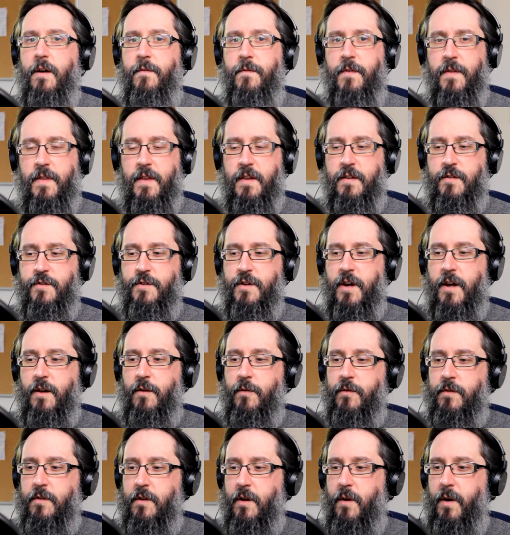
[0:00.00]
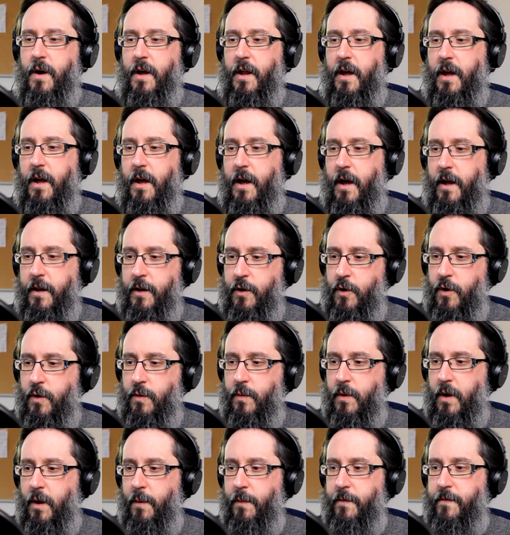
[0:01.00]
for this channel, so I knew
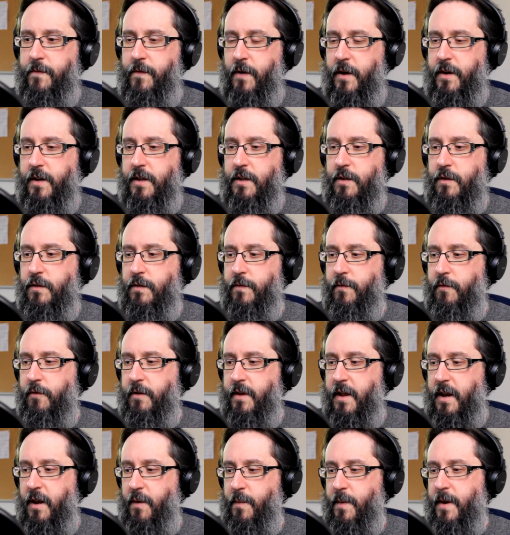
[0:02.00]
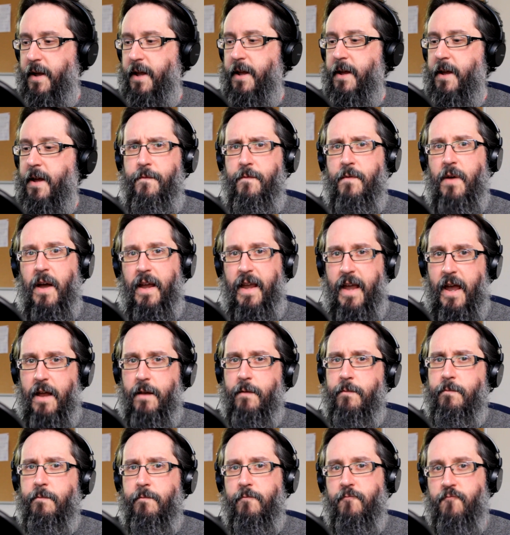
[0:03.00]
I would find a use for it anyway.
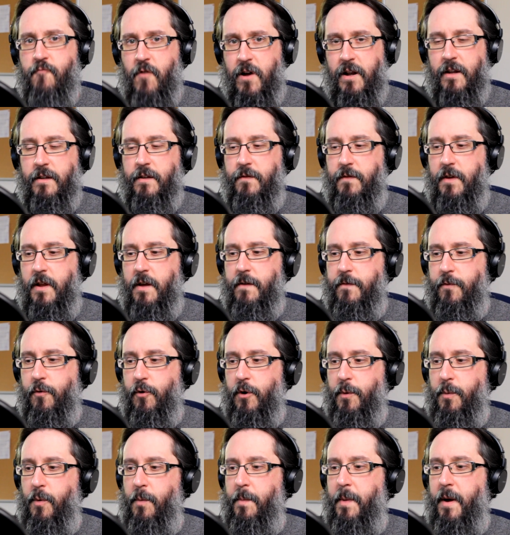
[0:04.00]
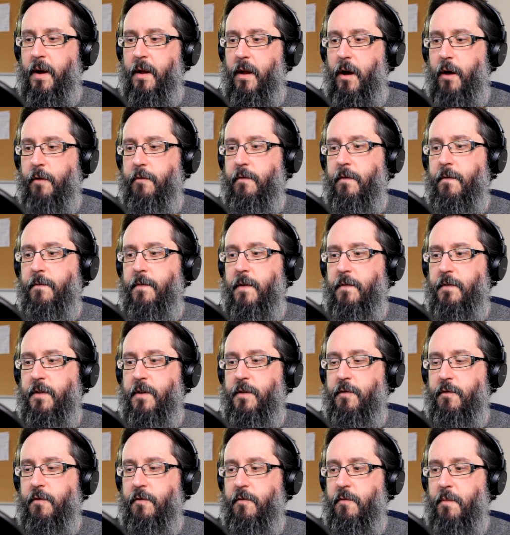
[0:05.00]
Again, relatively affordable, about
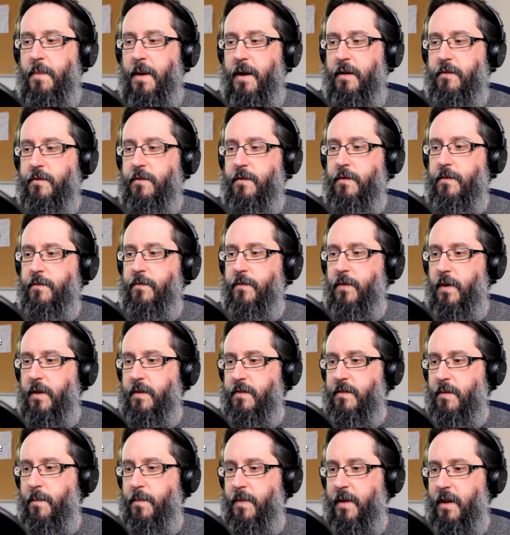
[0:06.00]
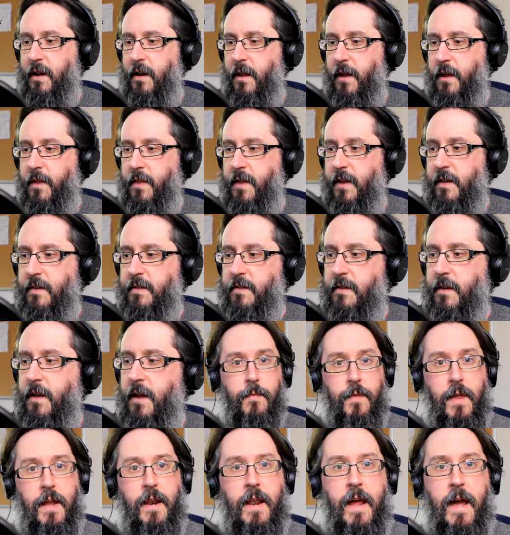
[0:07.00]
£150-200 you can find something like this.
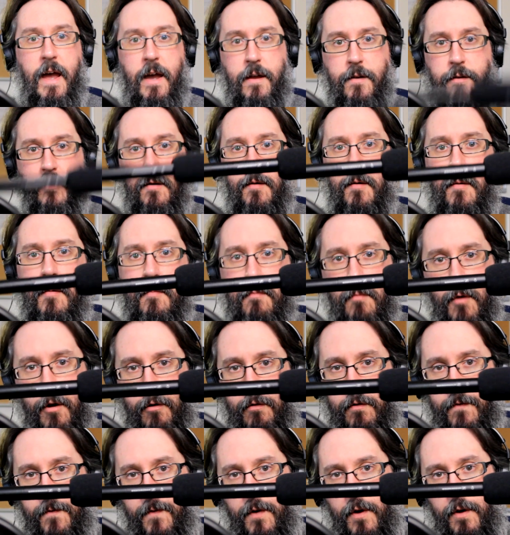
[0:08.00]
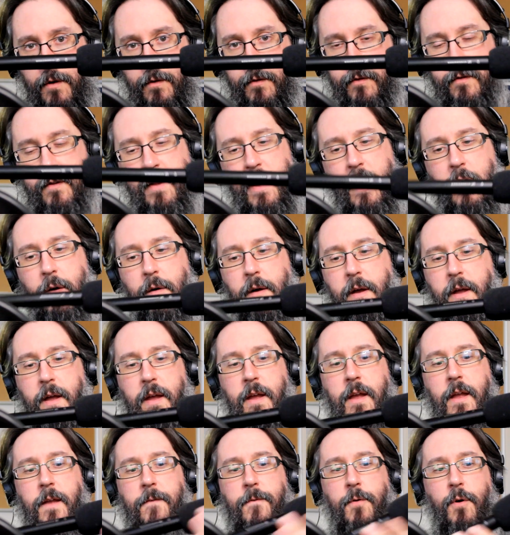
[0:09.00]
Then had microphones. Now
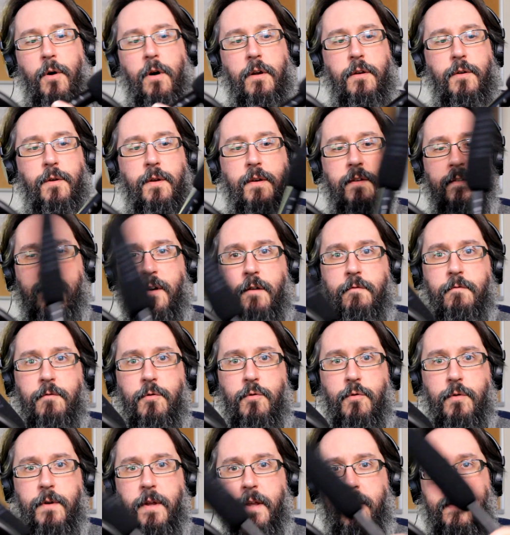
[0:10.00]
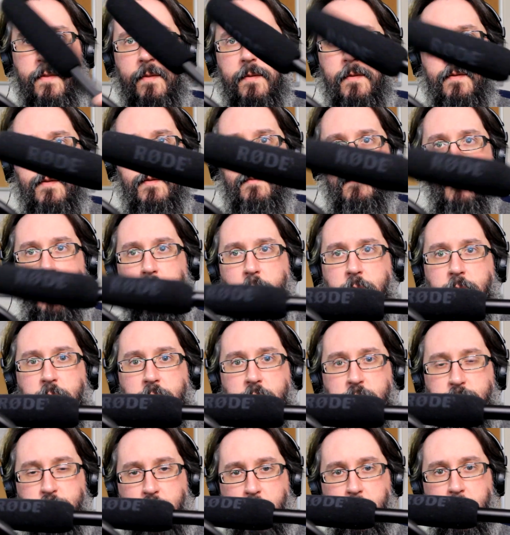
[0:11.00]
if you are doing sound recording, microphone
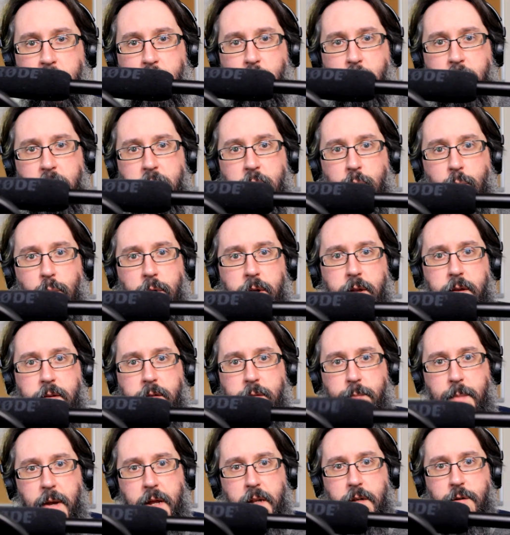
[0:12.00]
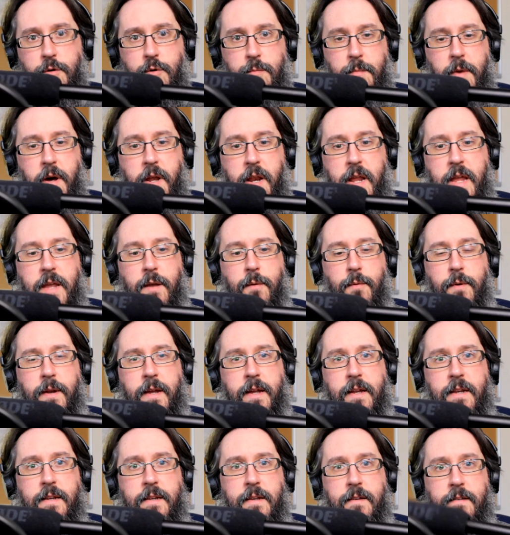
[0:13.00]
is probably where you want to spend your money. You want to
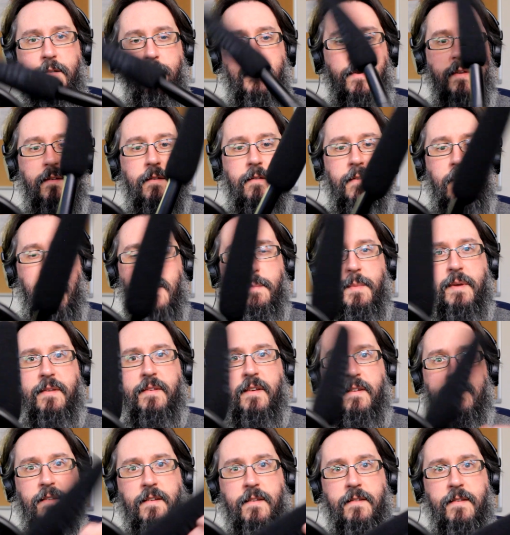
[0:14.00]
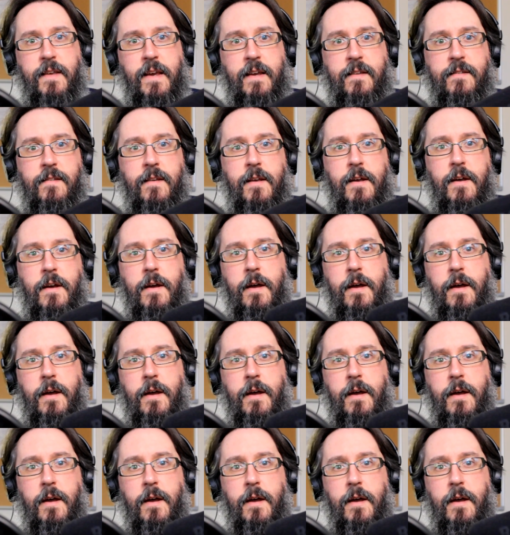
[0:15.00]
get a decent one. This is an ME66